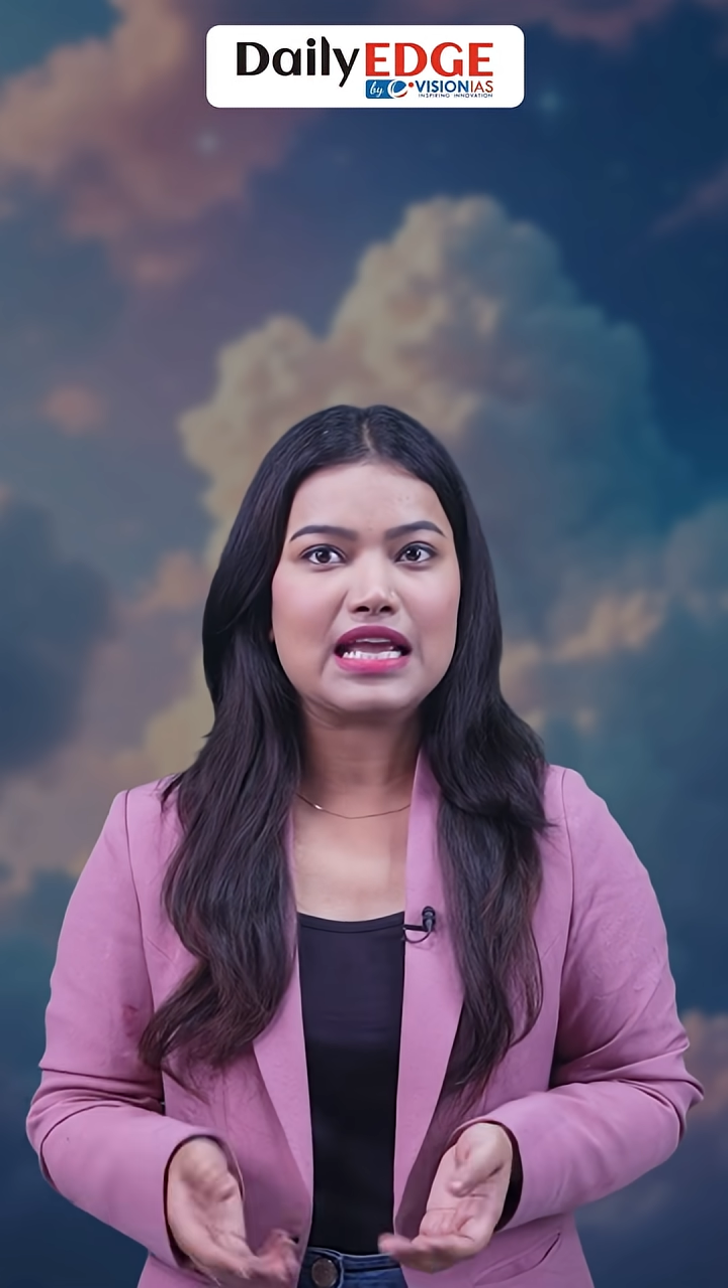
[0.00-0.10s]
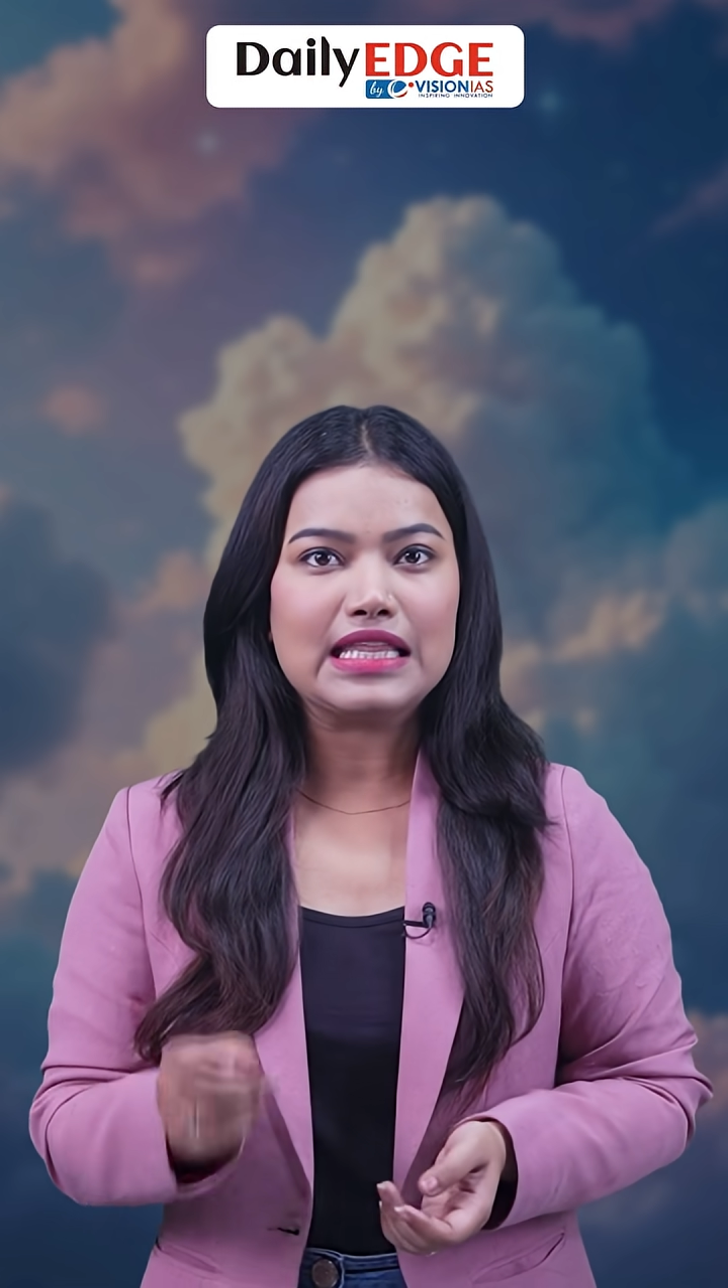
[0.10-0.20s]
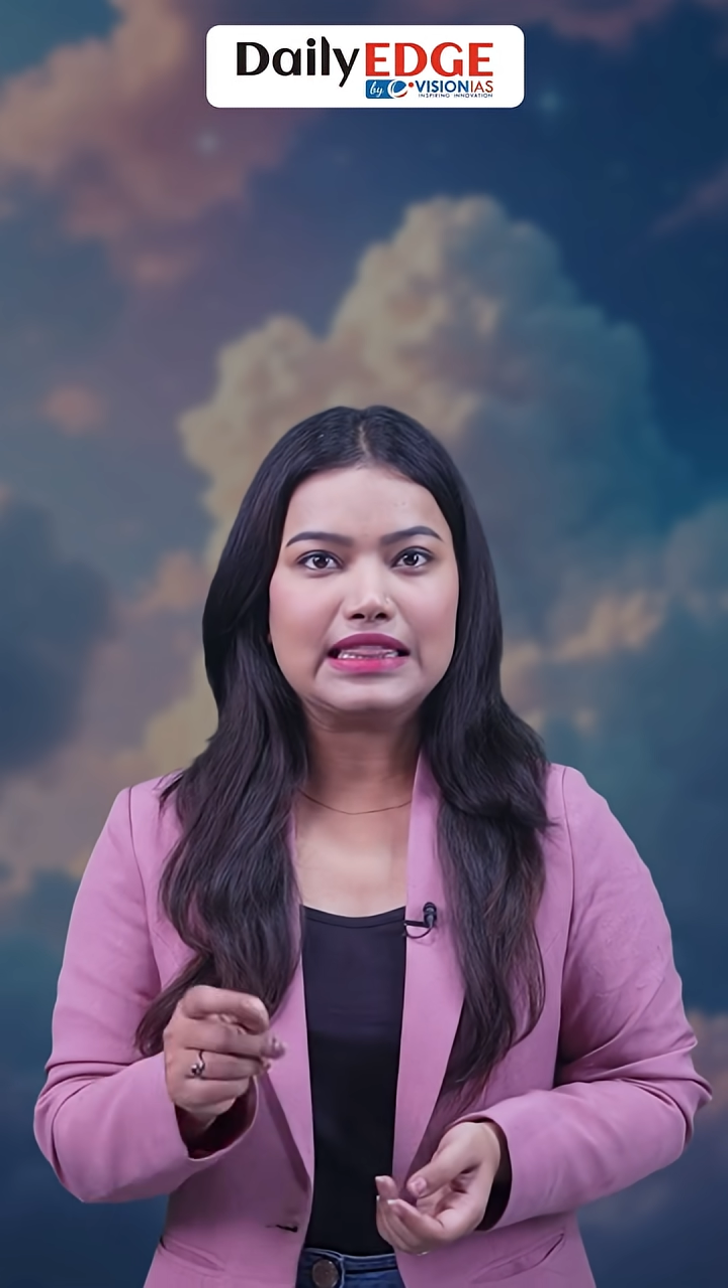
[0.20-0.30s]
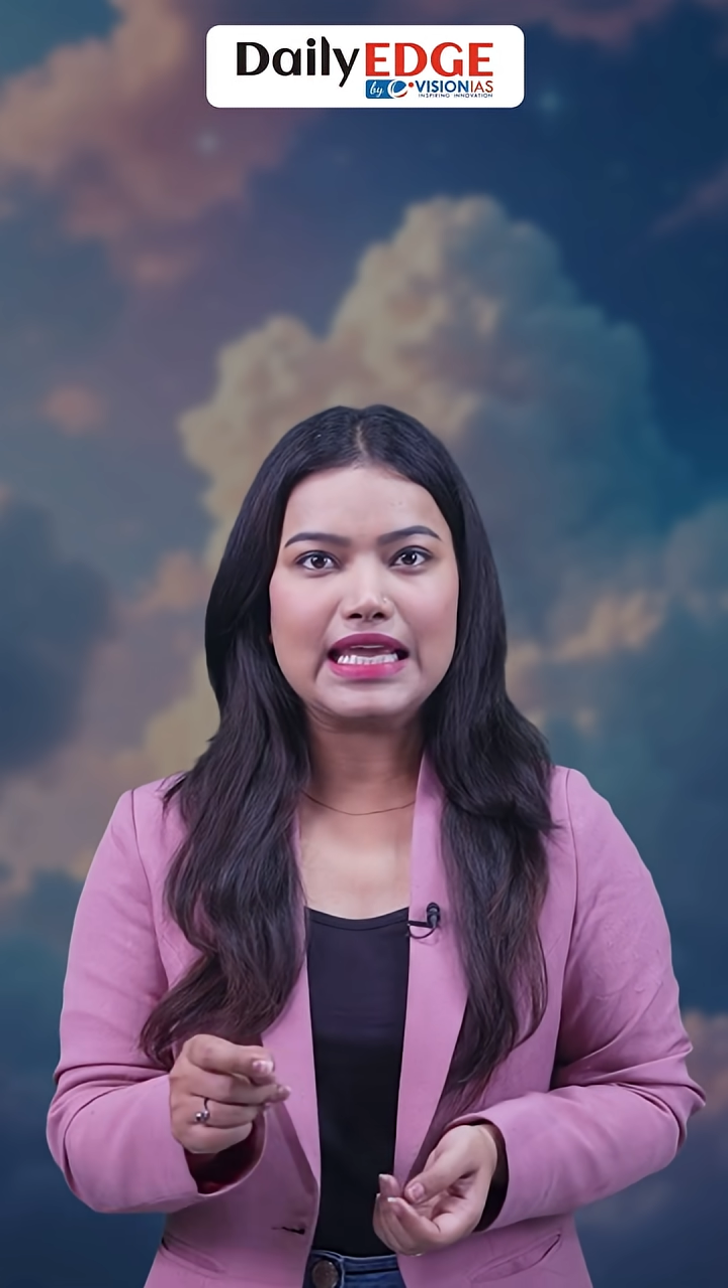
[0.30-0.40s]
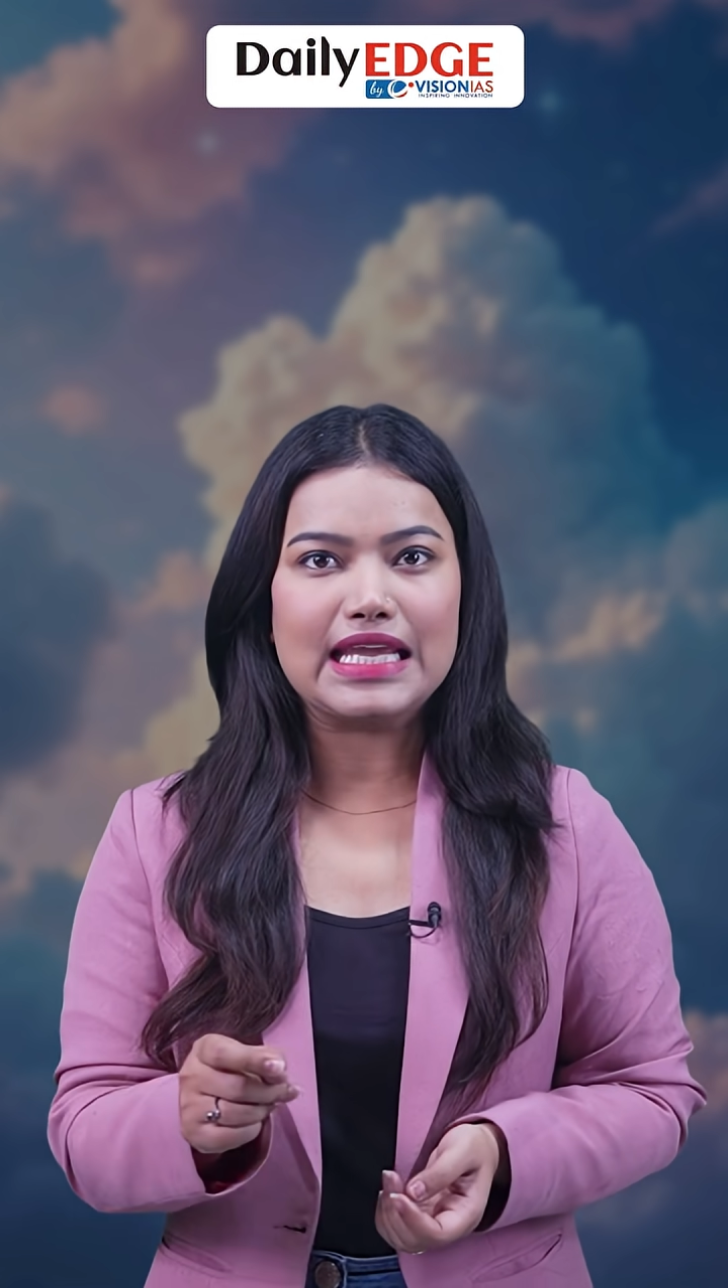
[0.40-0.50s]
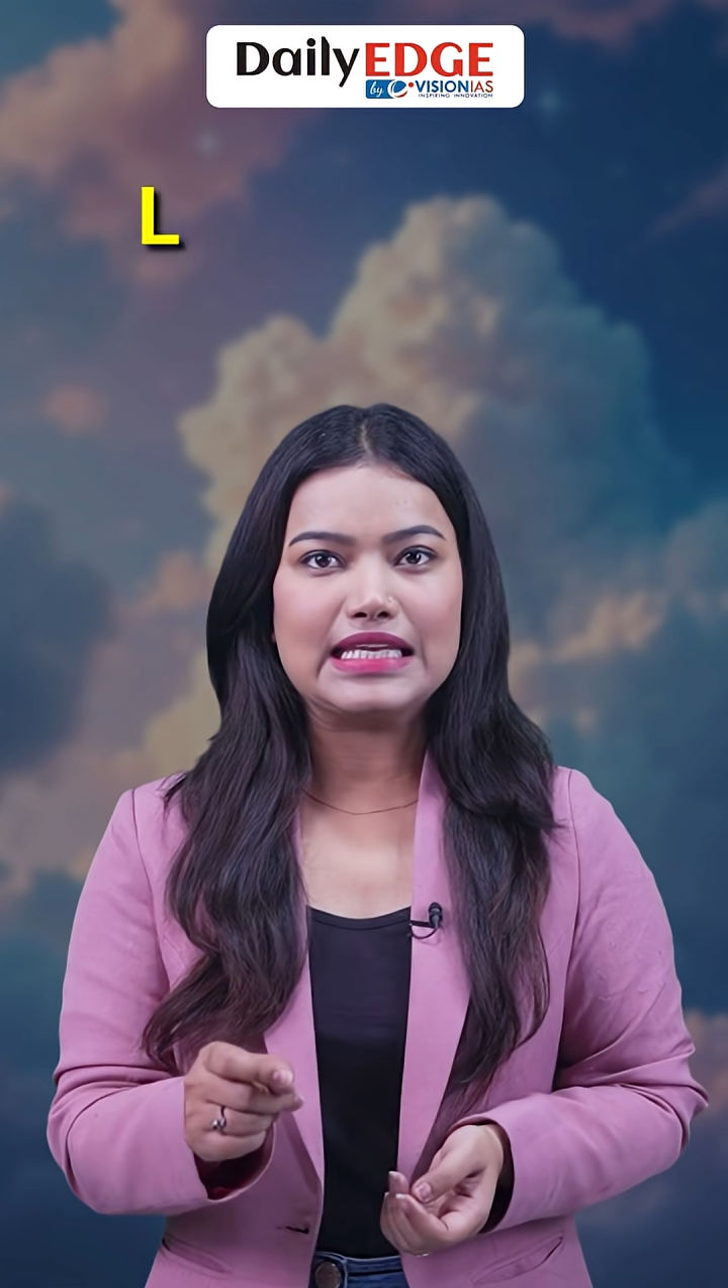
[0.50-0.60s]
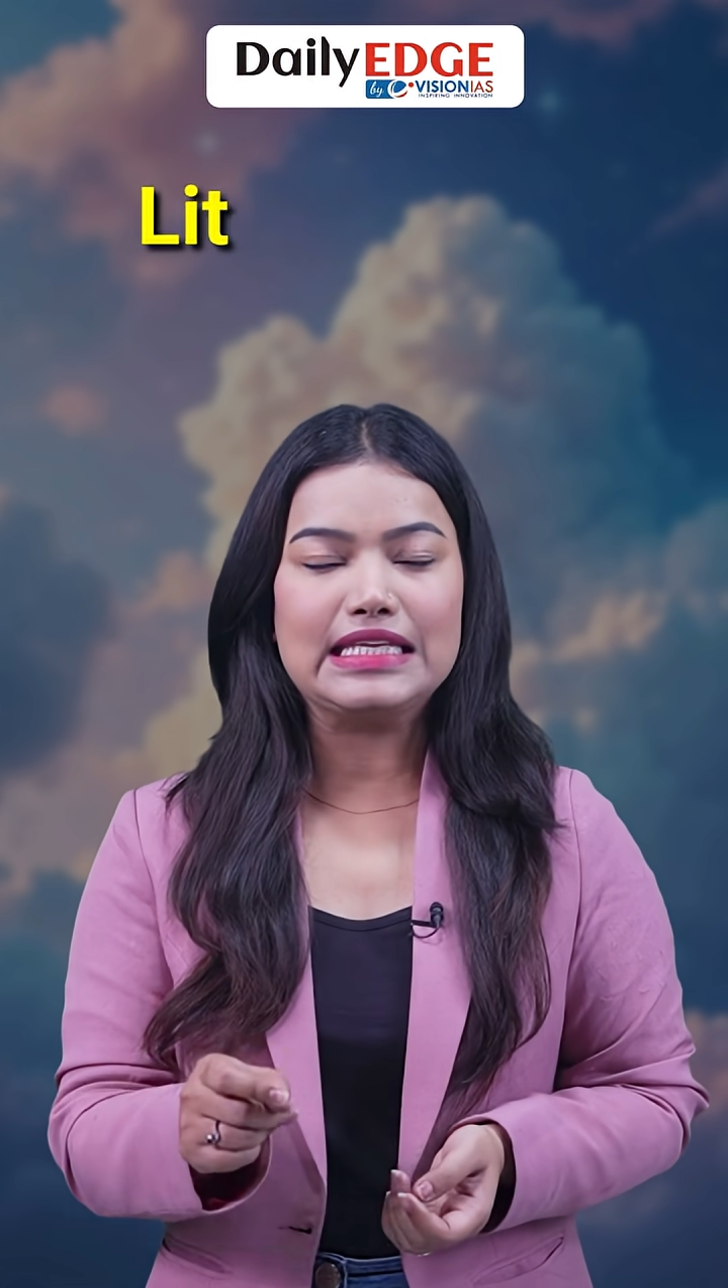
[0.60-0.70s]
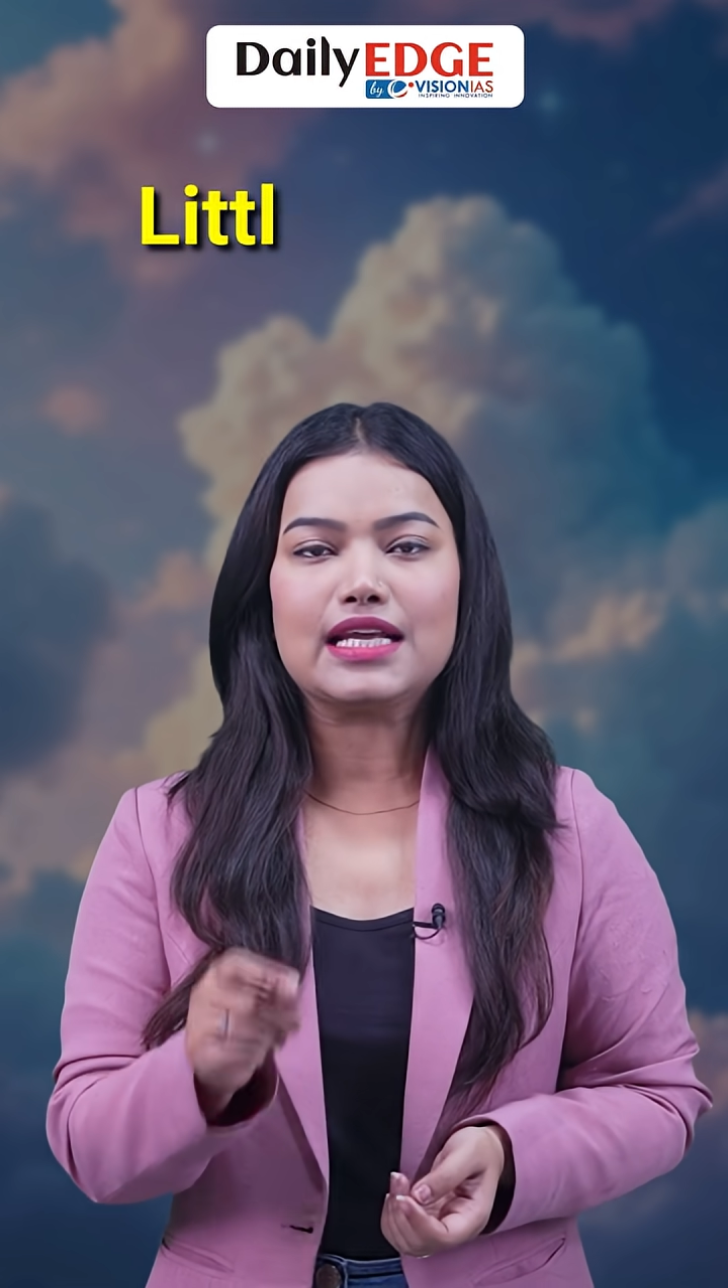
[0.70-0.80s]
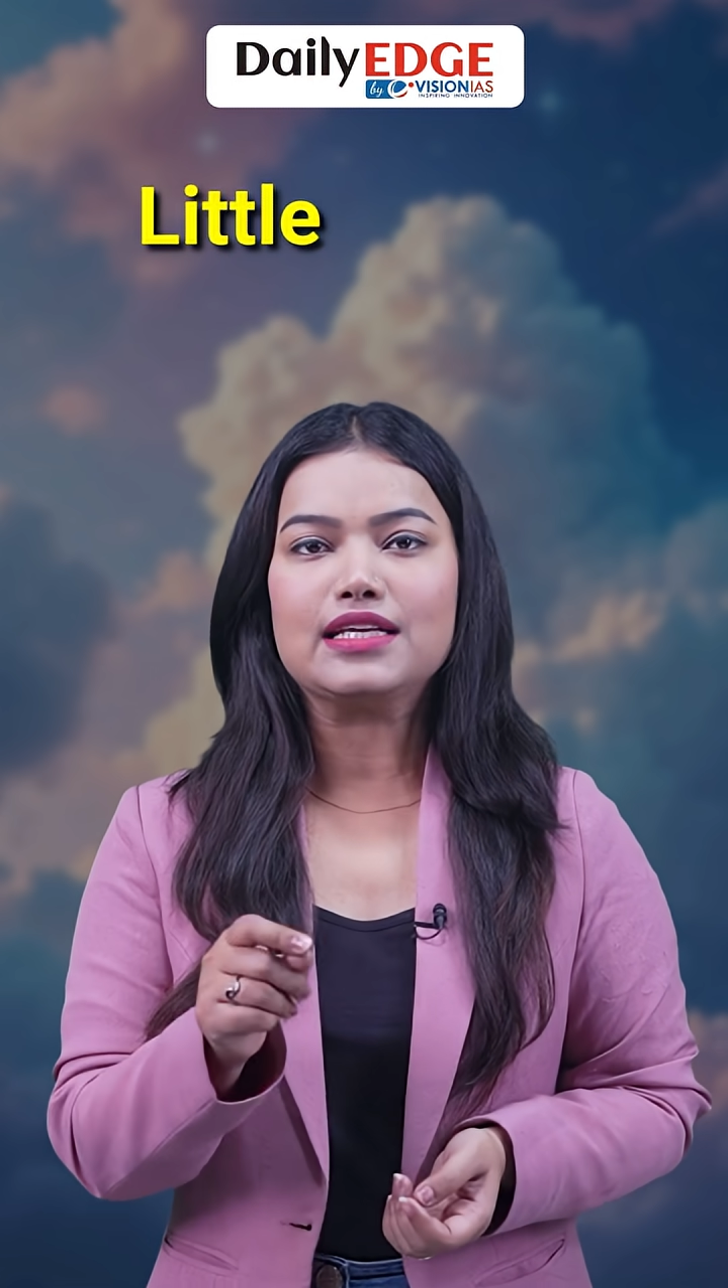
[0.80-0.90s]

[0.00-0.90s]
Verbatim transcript: they need a